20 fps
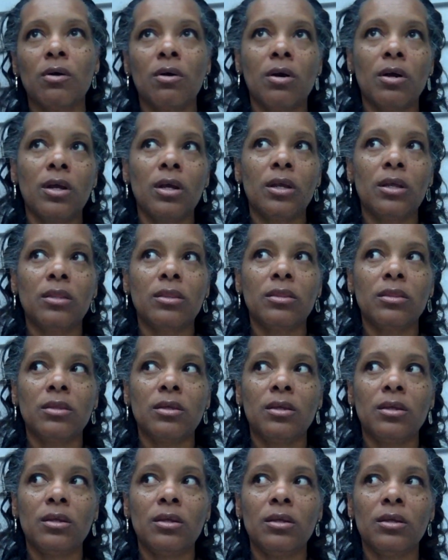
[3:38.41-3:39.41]
on
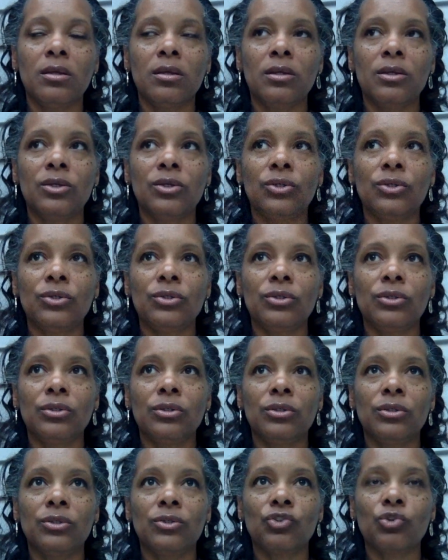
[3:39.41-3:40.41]

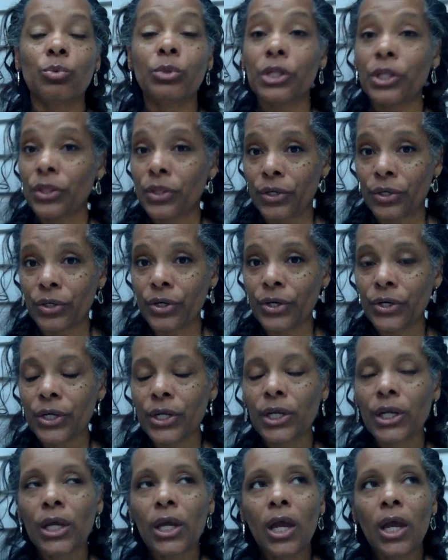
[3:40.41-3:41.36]
the 23rd,